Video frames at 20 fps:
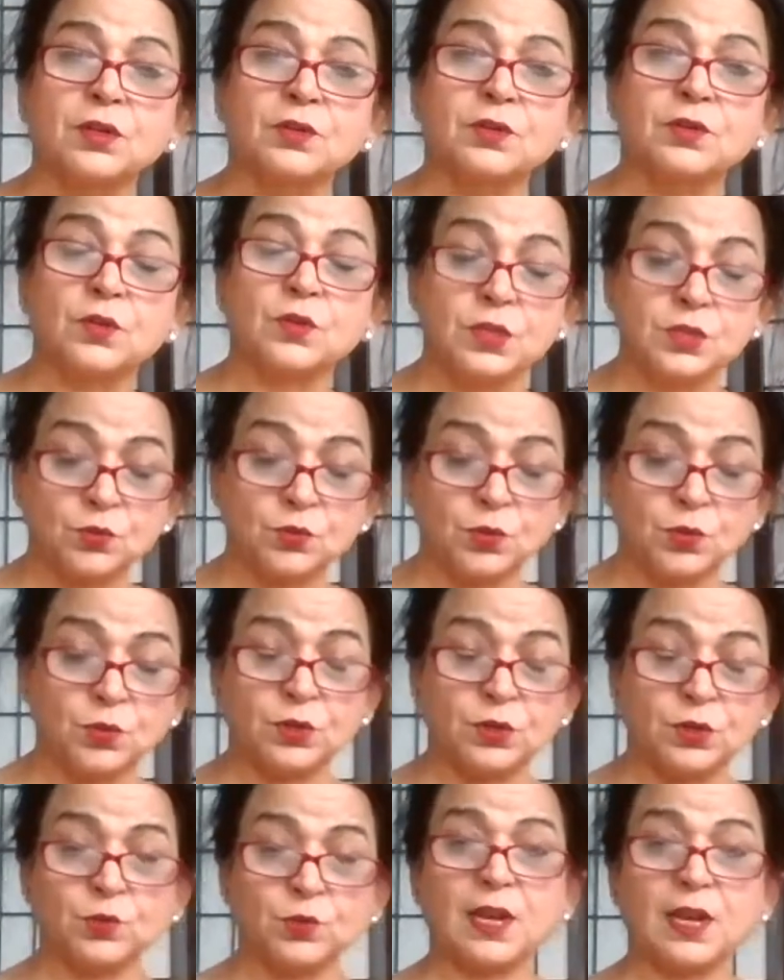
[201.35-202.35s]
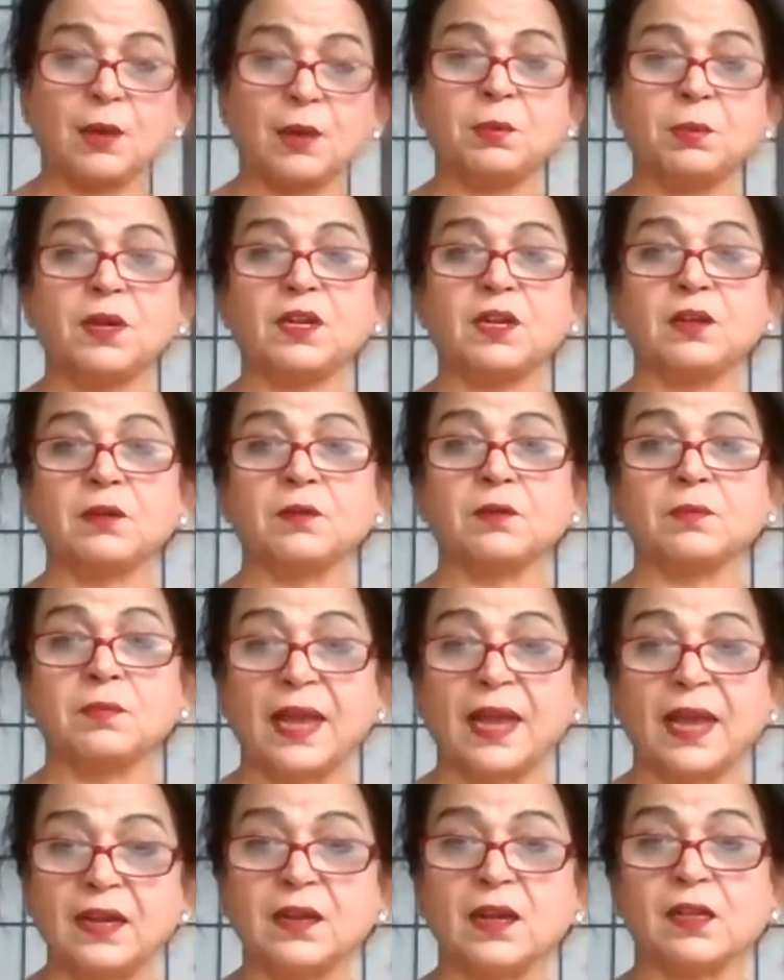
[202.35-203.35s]
So he's going to elaborate
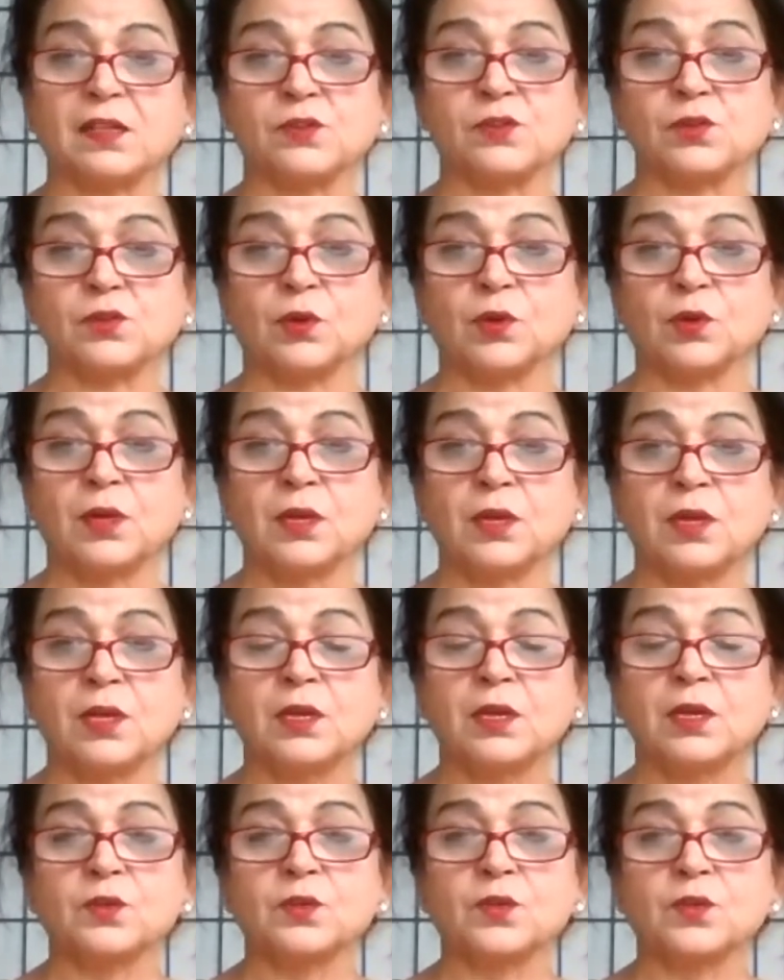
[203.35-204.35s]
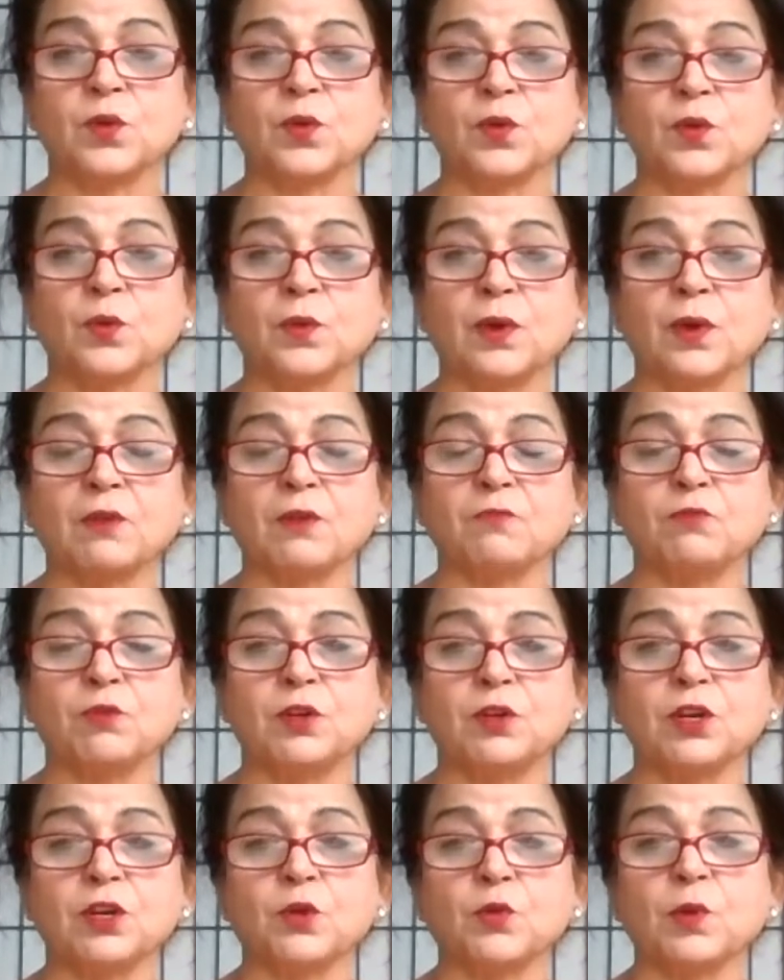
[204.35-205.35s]
that also. So I would
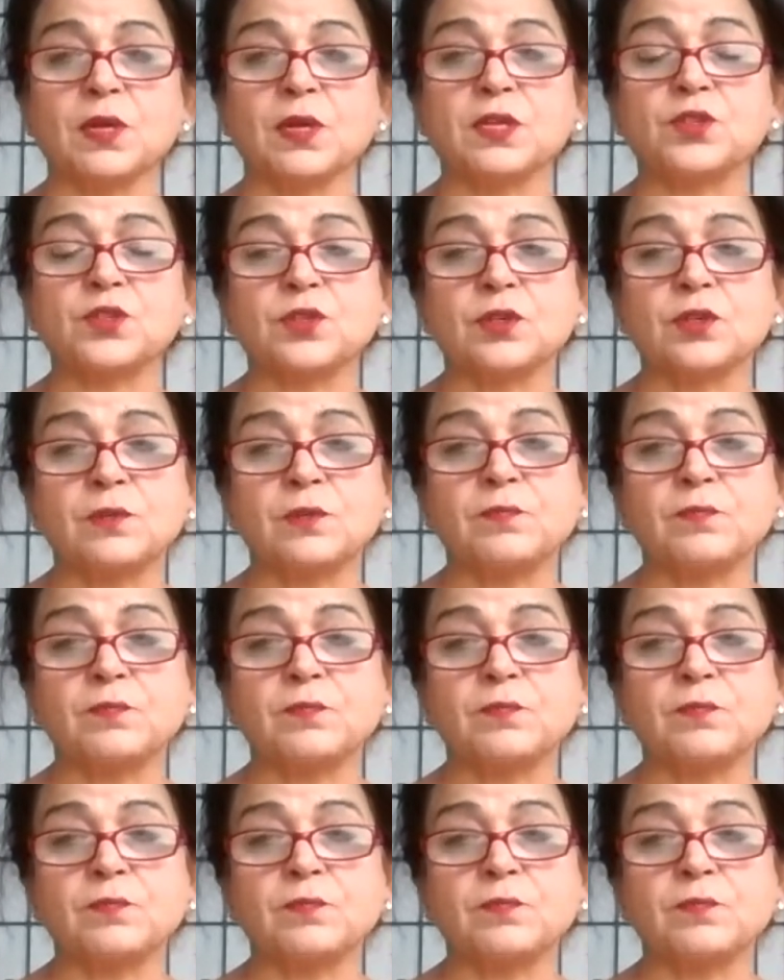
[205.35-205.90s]
request